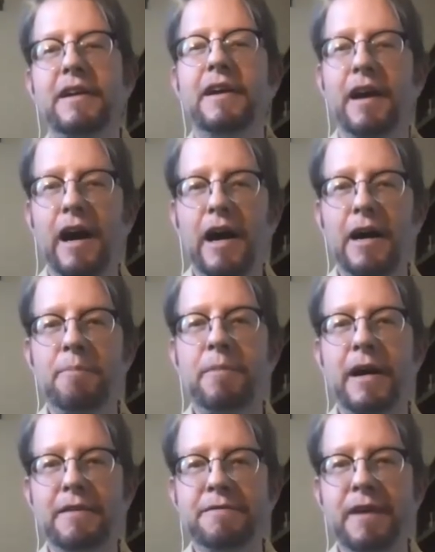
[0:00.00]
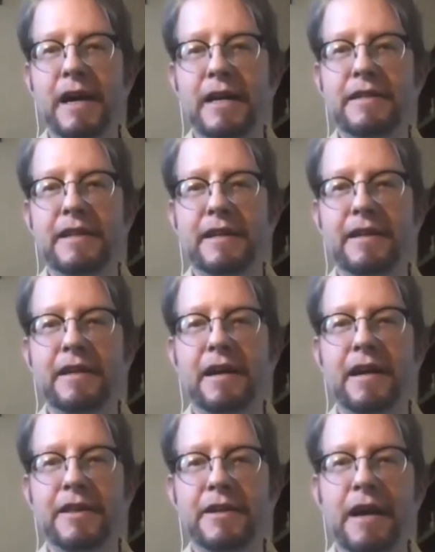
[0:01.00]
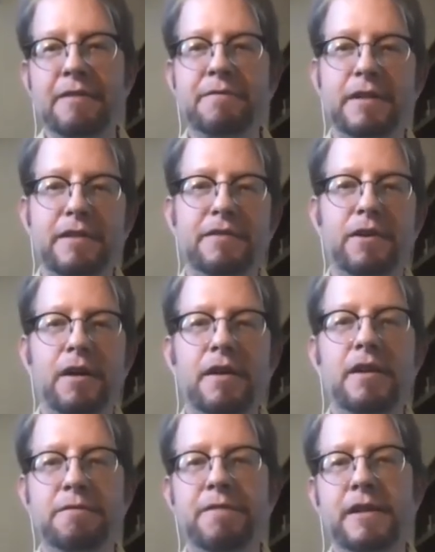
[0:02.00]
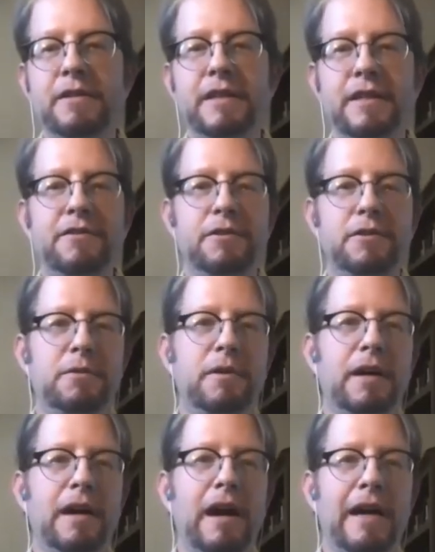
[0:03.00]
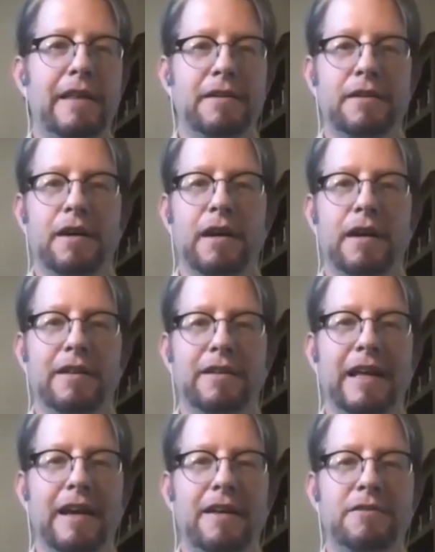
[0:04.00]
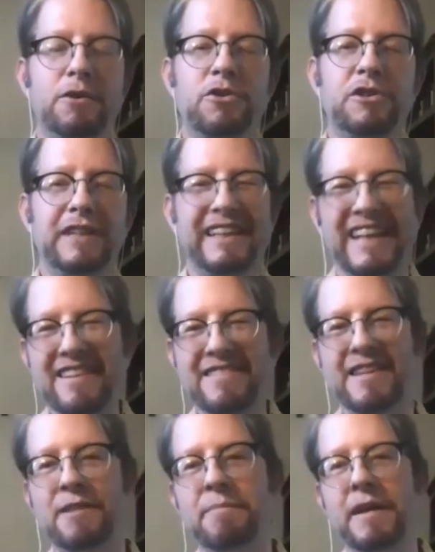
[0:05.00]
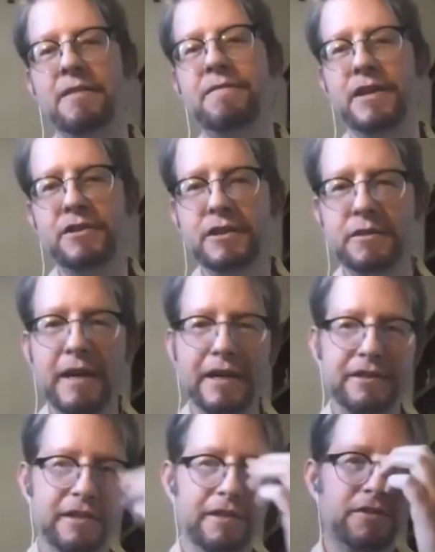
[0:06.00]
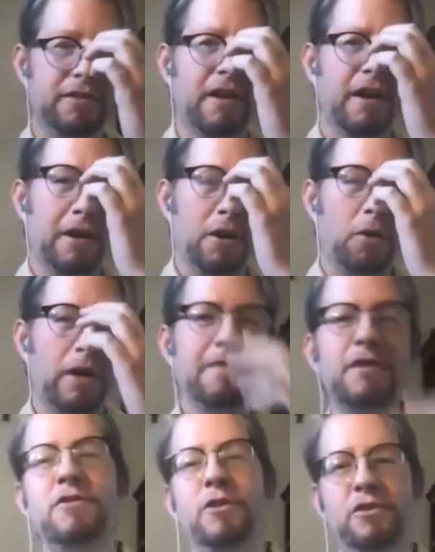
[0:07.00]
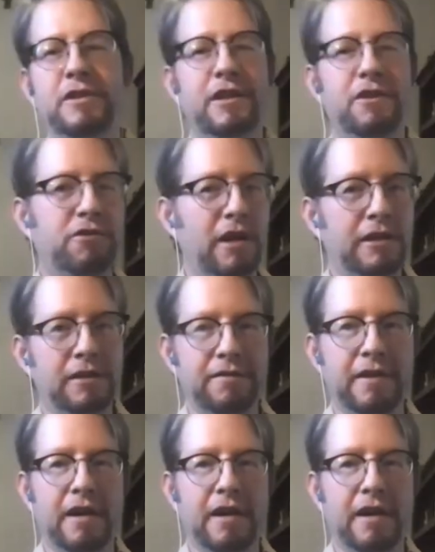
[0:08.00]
uh, but finding uh, their efforts uh, you know, funneled into uh, either uh, le socially less than beneficial directions or even socially destructive